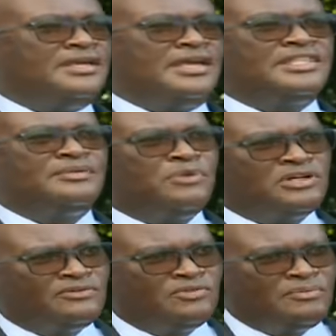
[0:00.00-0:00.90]
at the
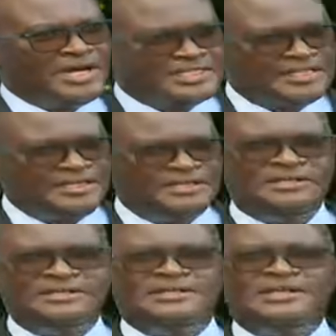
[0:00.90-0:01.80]
Port of Mombasa
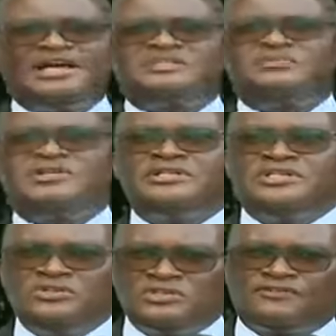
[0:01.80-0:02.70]
has been
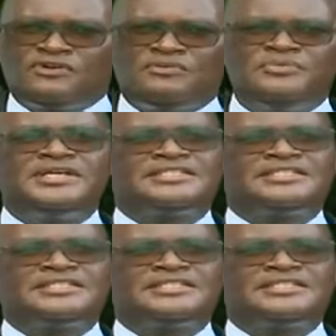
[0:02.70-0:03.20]
reduced from